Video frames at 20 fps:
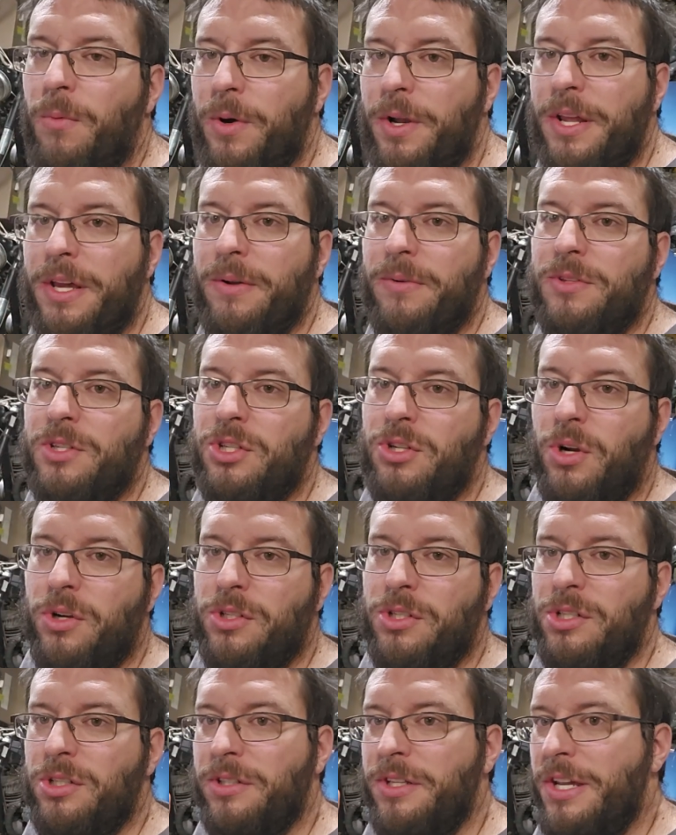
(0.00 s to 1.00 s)
when it
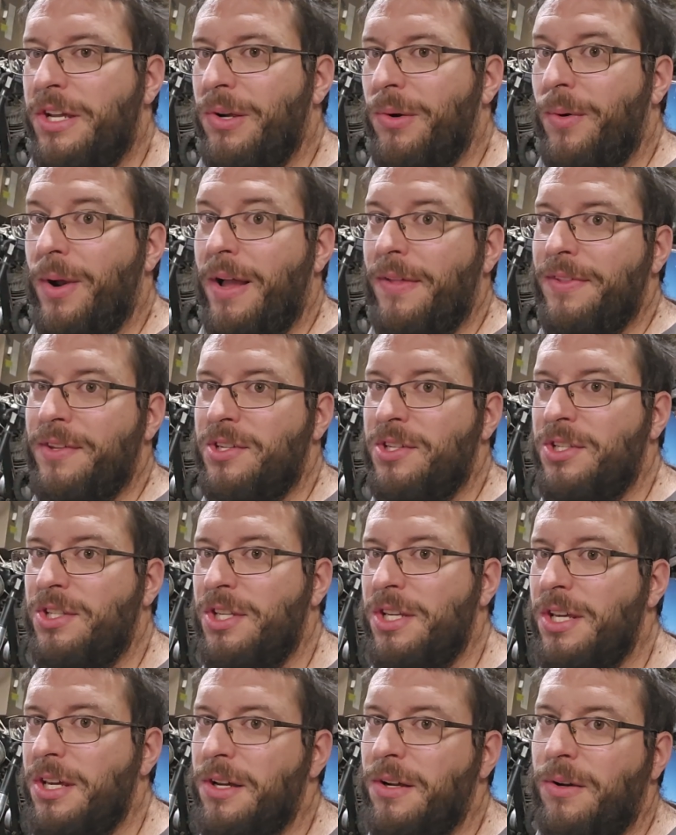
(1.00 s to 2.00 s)
starts to leak around the
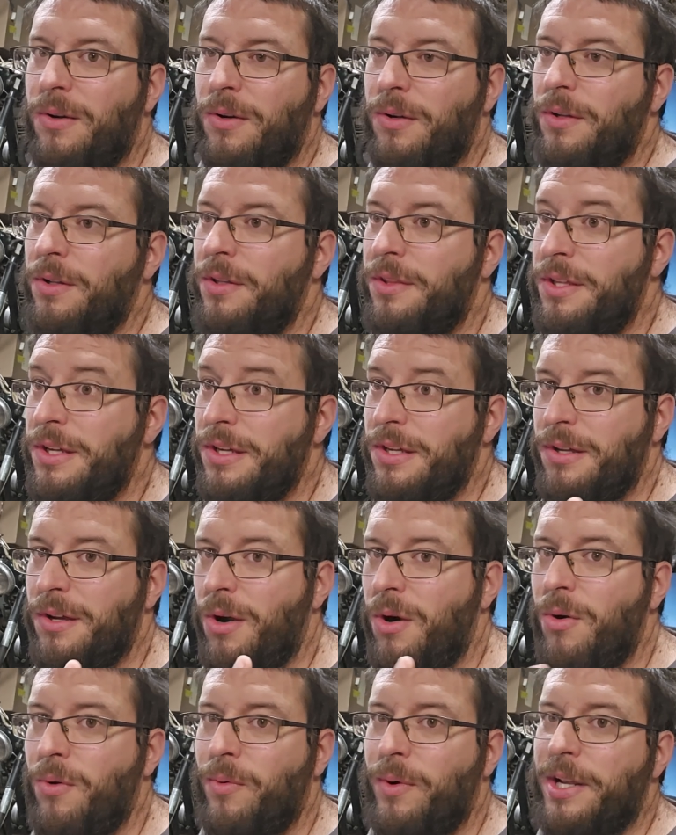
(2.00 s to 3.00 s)
seal, the
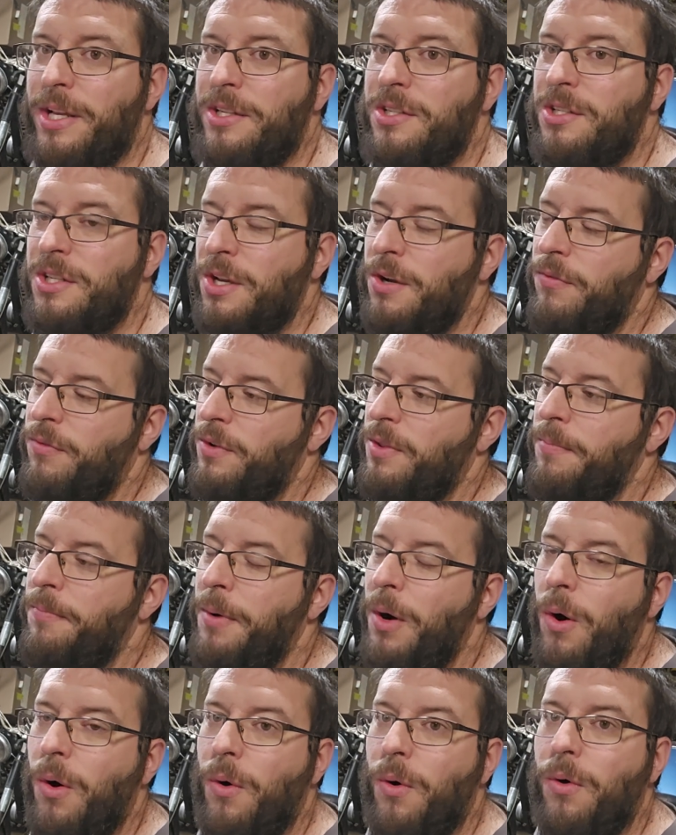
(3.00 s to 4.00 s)
O-ring seal for the
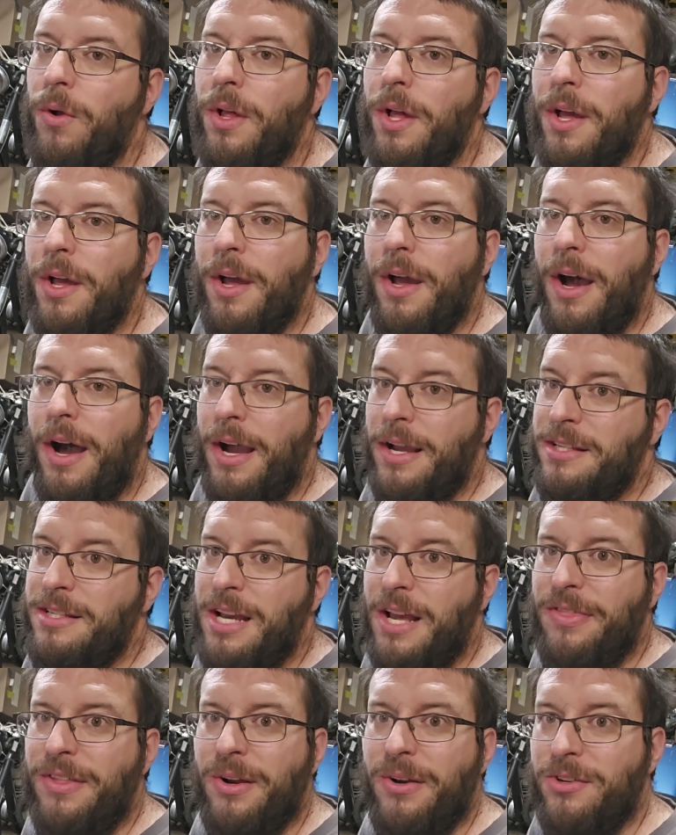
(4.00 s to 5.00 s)
bowl, I
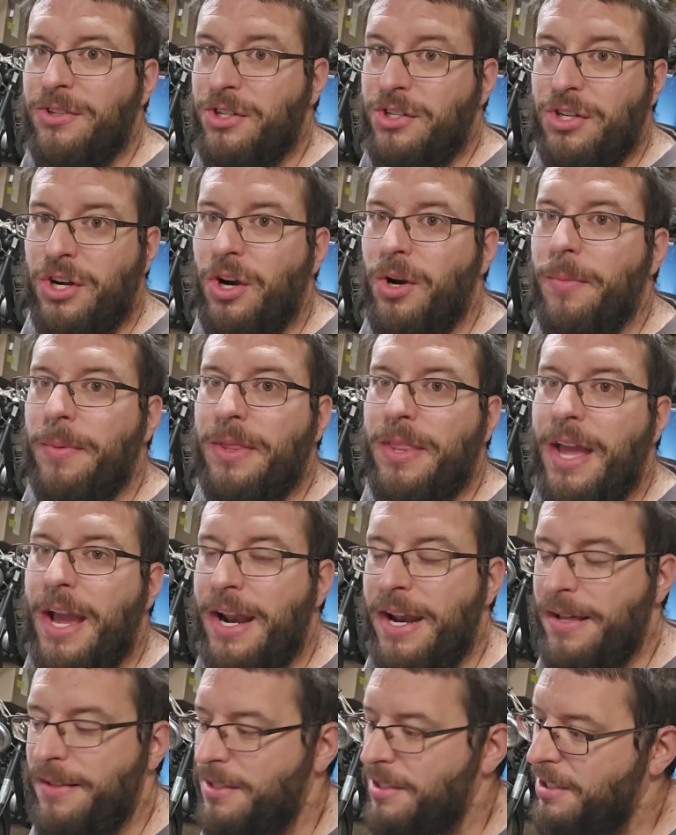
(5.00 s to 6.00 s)
sat there and determined
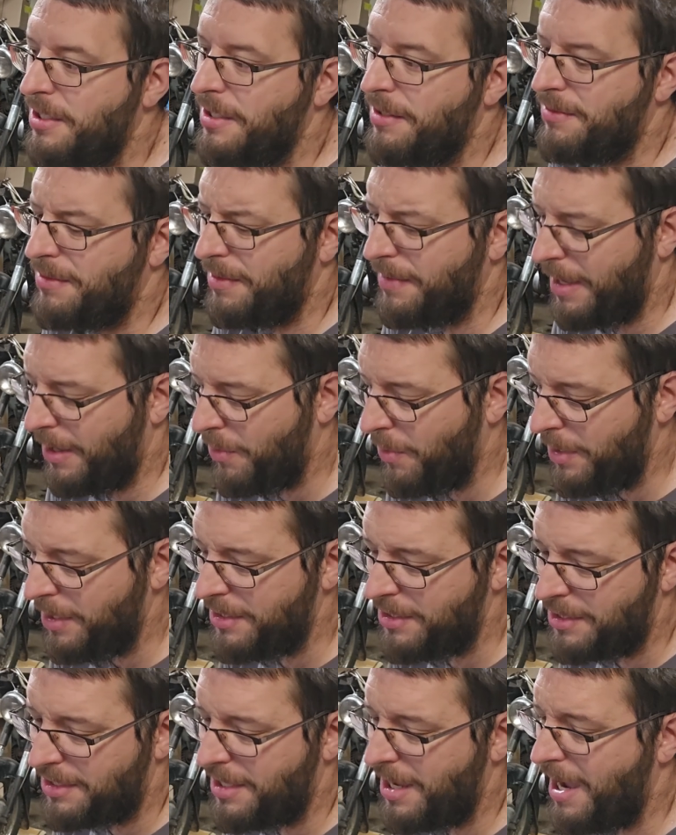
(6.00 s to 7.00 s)
that it's like, what
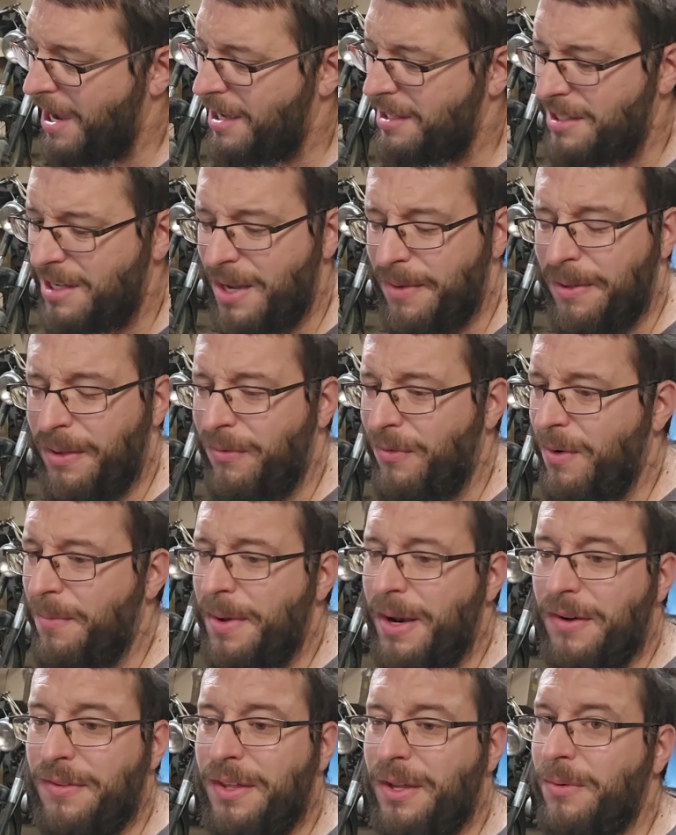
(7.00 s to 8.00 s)
is this gas coming from
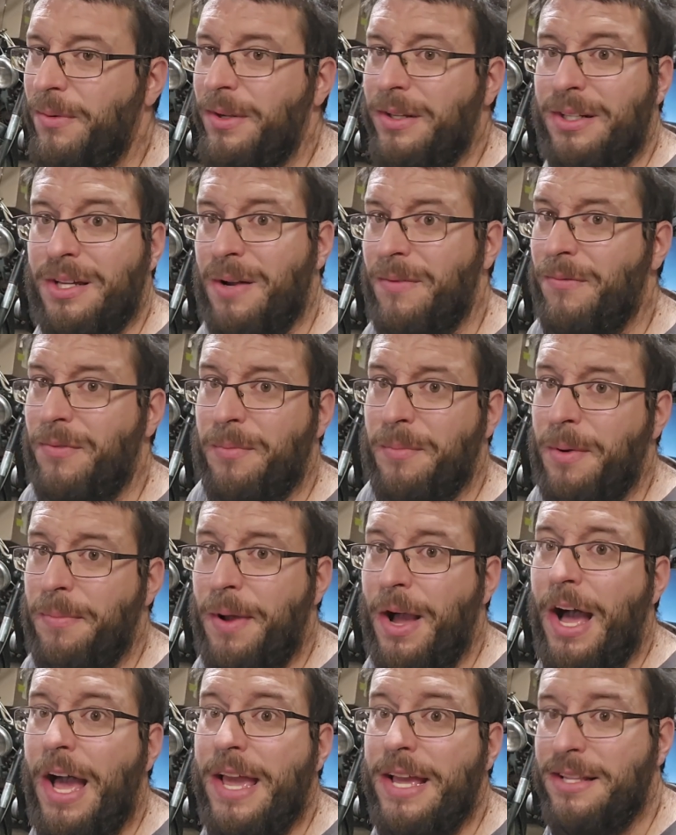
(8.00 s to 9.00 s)
and everything? It wasn't coming from up
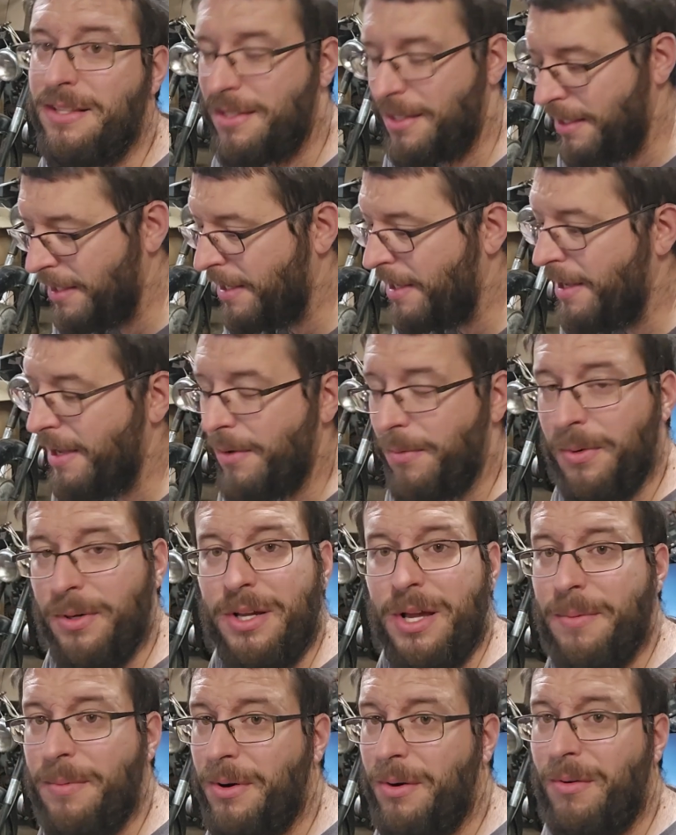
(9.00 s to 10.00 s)
high. It
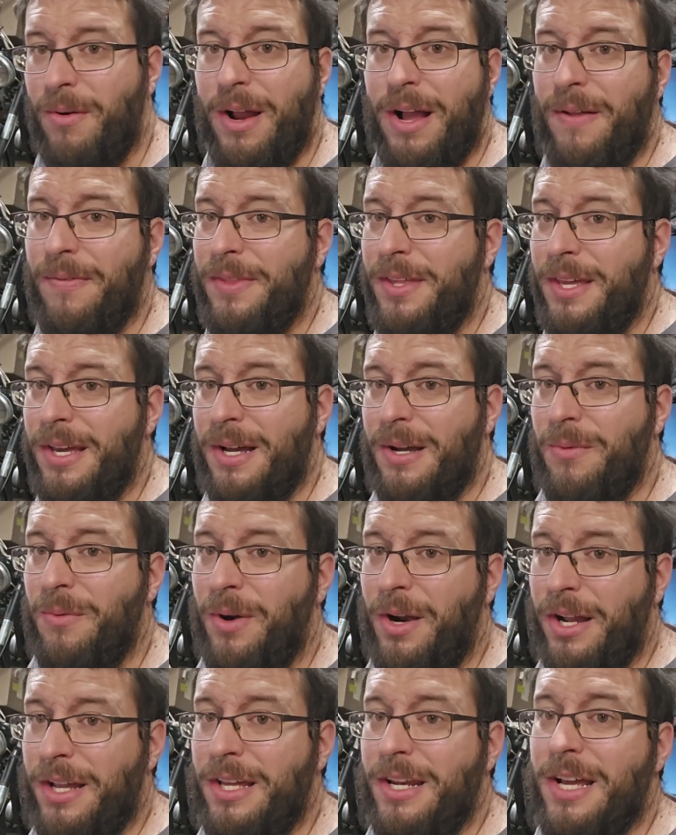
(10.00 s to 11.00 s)
wasn't coming around the
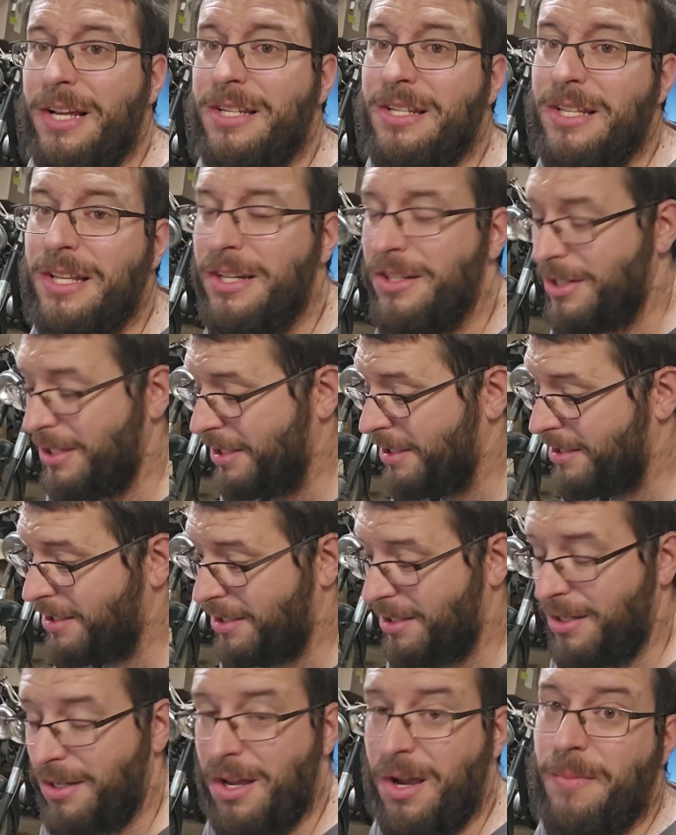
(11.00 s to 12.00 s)
where I connected the engine.
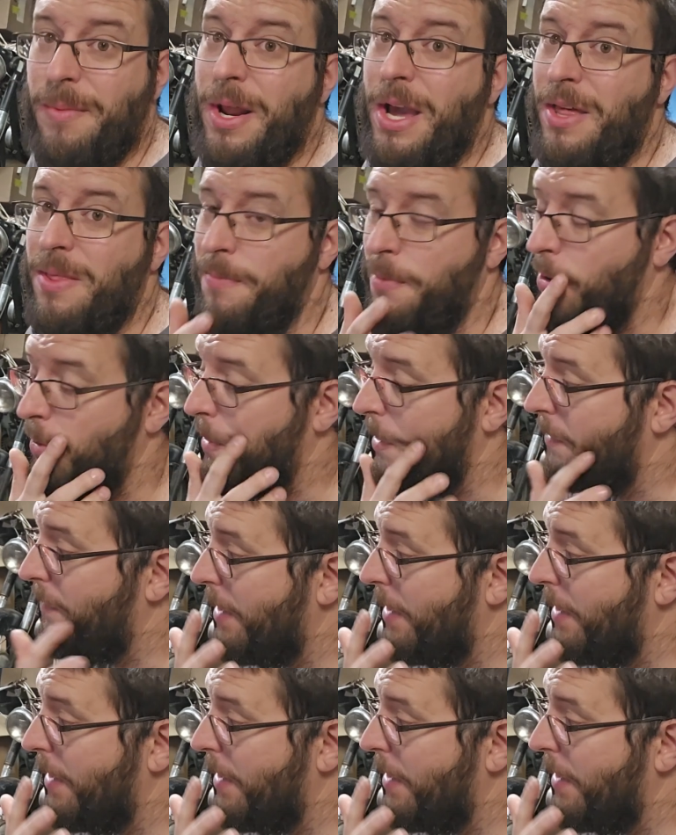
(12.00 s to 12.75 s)
It's coming out of the bowl when it